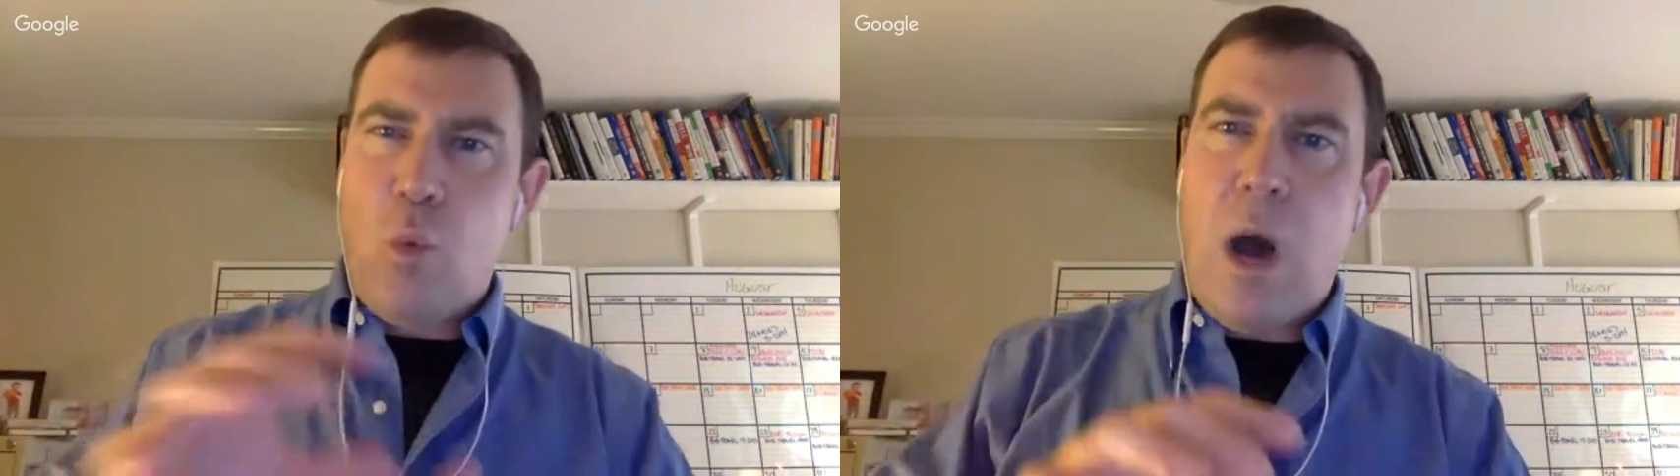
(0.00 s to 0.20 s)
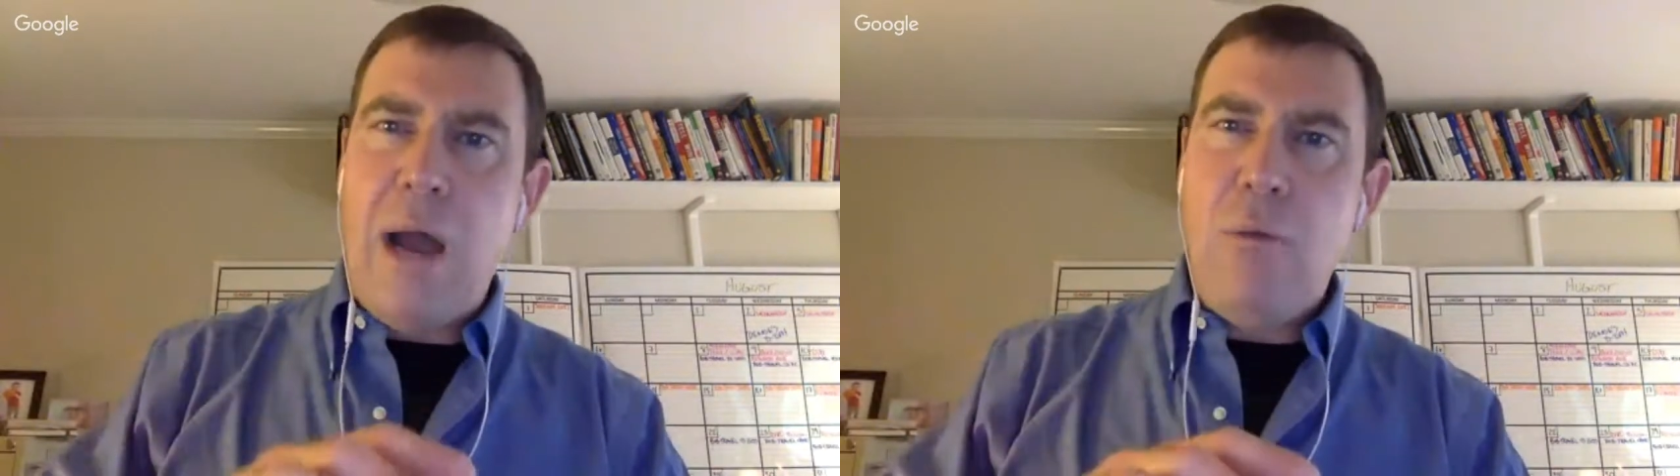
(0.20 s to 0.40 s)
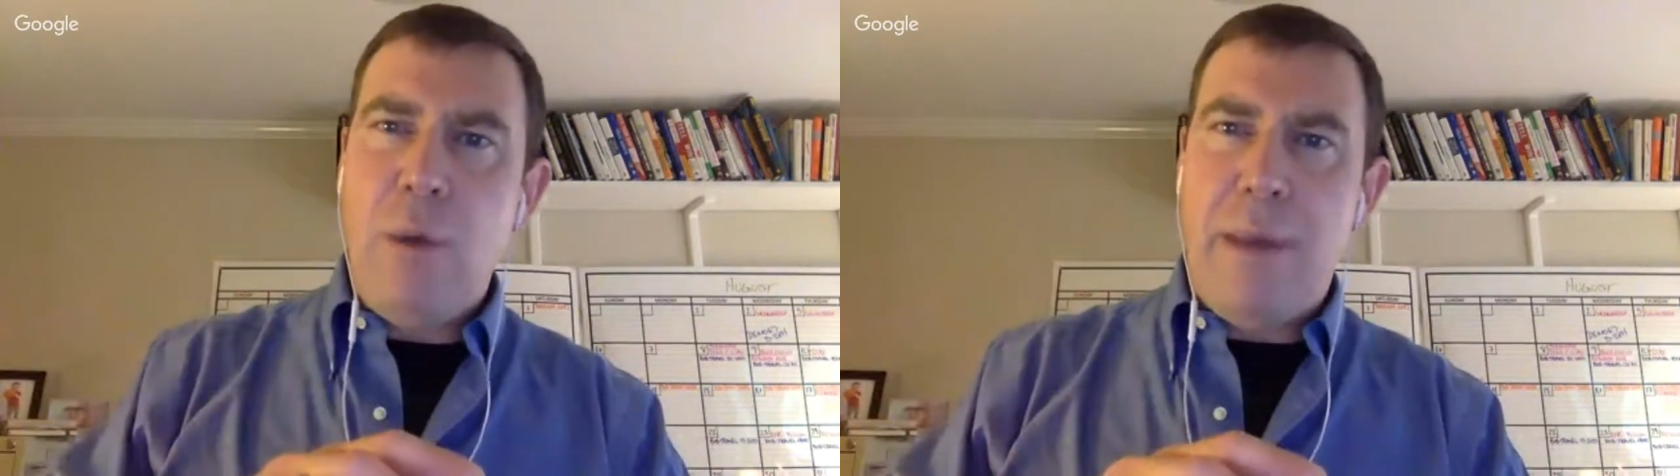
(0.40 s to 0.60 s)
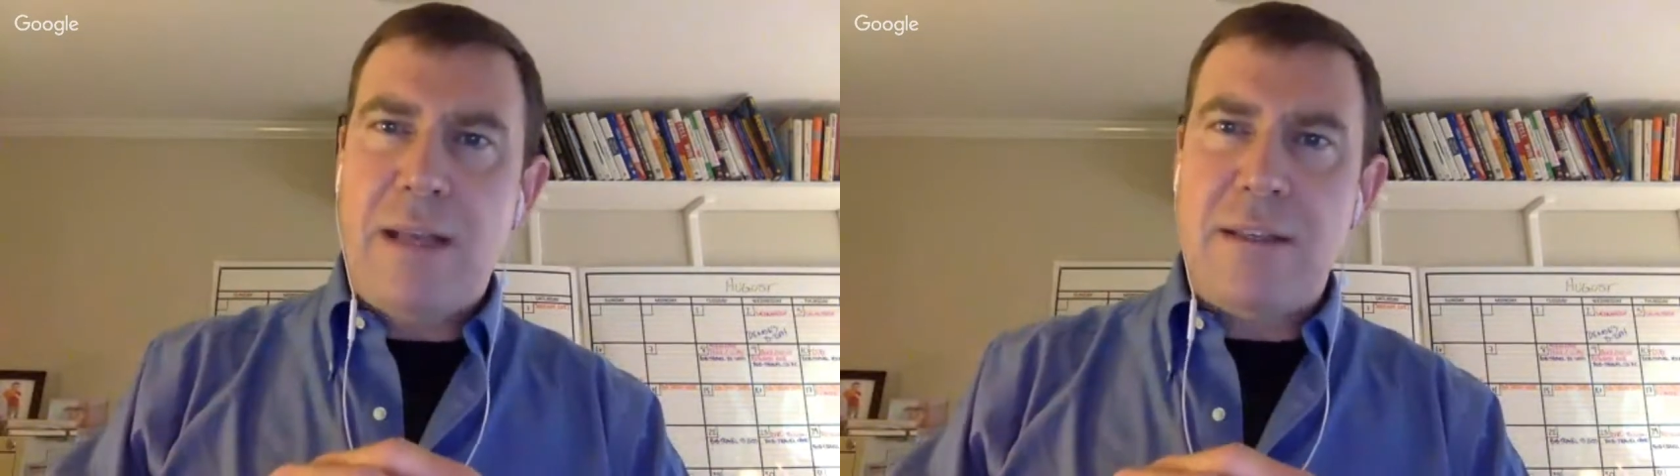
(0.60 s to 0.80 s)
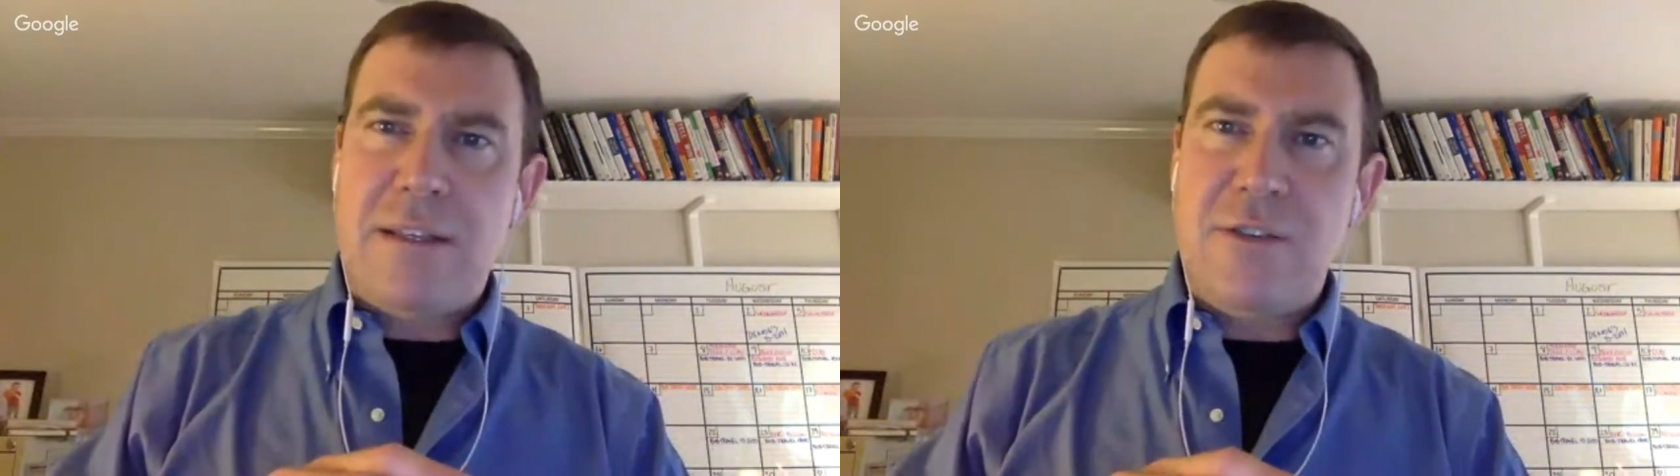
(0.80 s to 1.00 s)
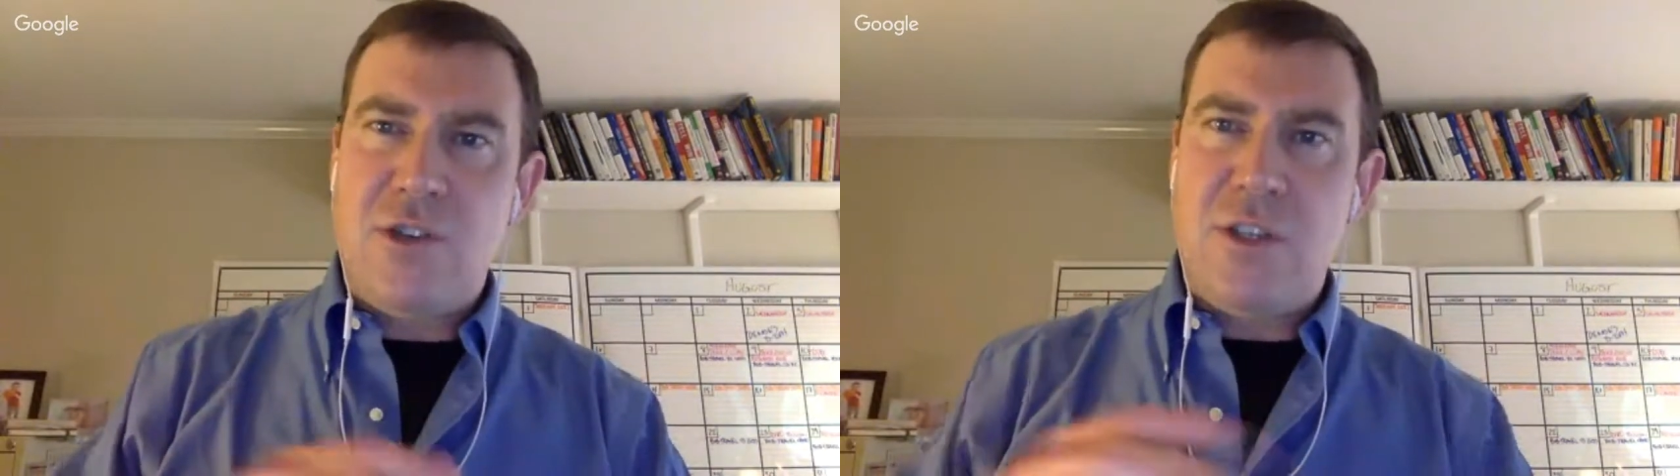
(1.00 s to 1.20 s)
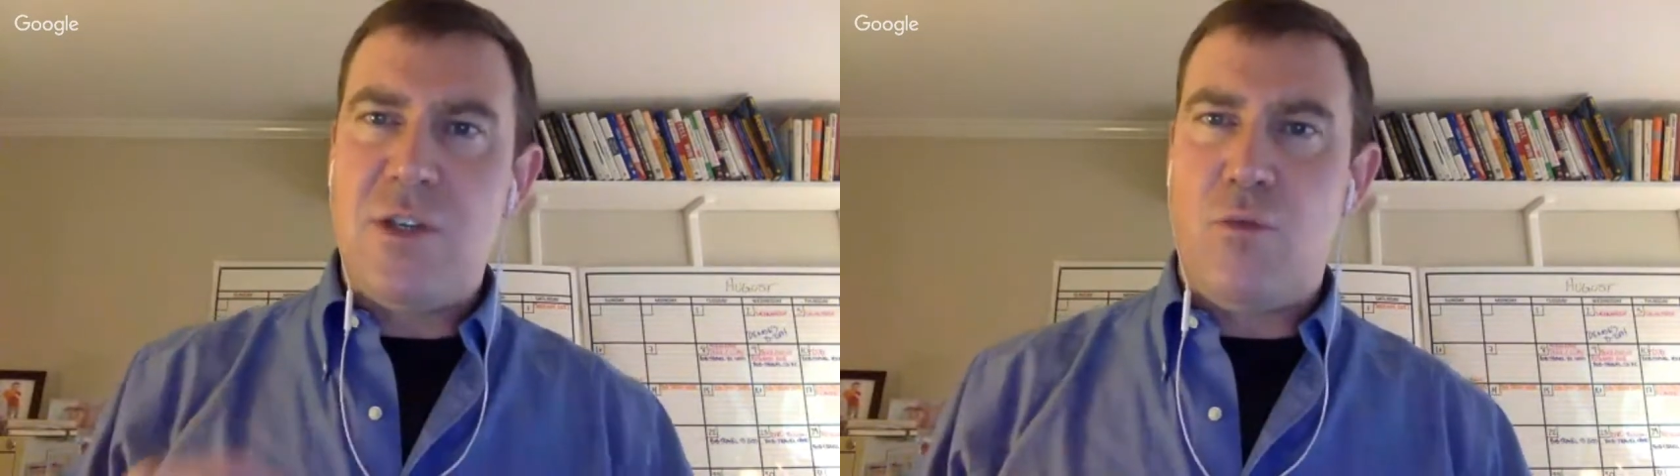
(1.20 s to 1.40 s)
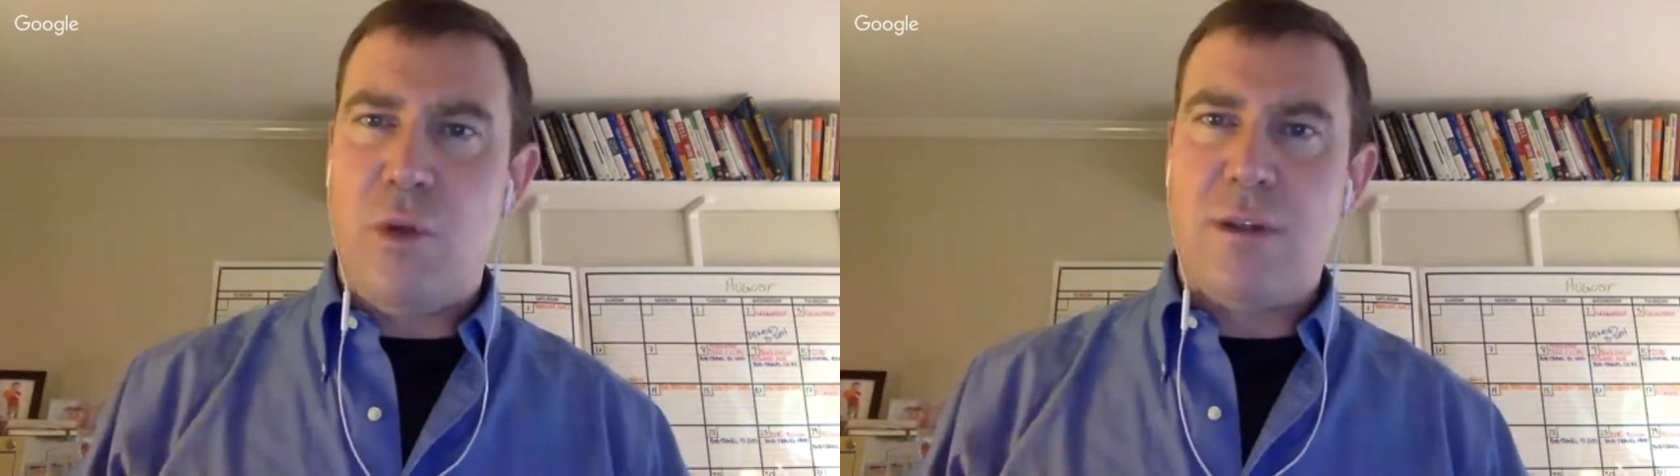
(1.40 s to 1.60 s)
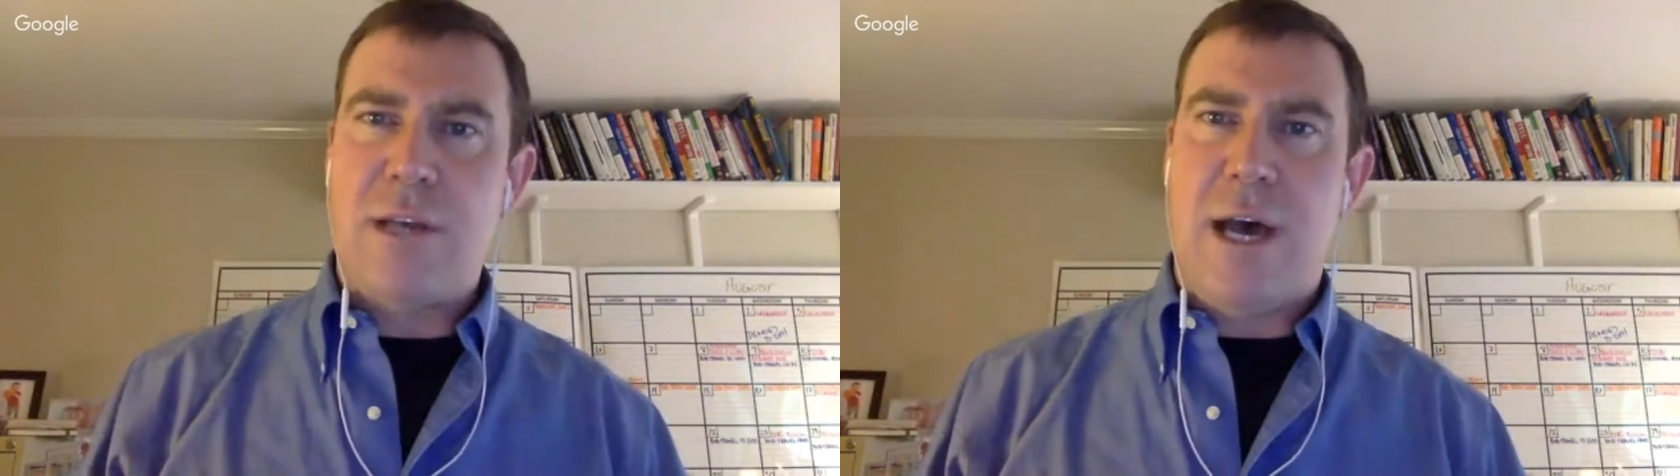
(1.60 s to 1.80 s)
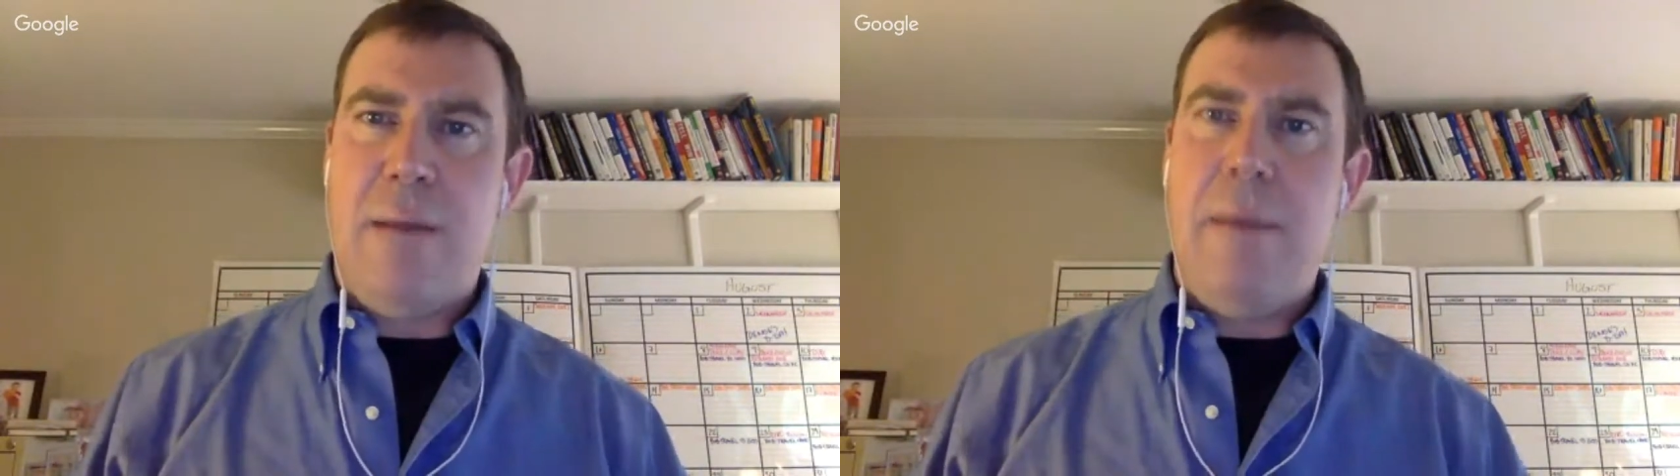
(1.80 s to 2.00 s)
why we make decisions in real
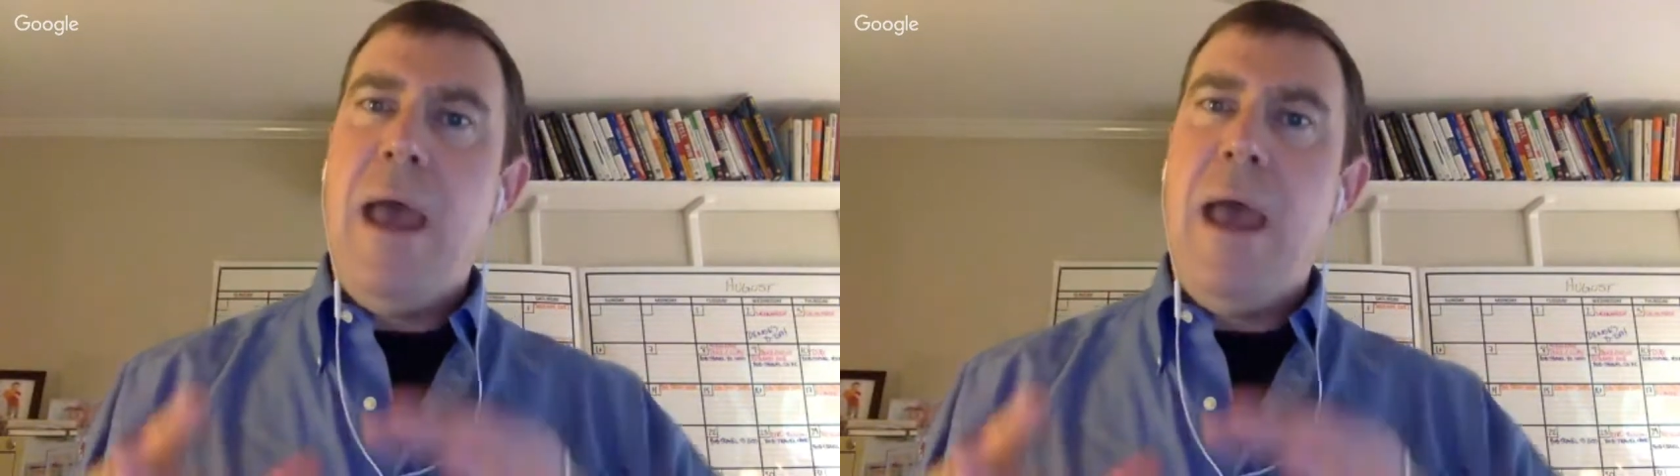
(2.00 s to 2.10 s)
time,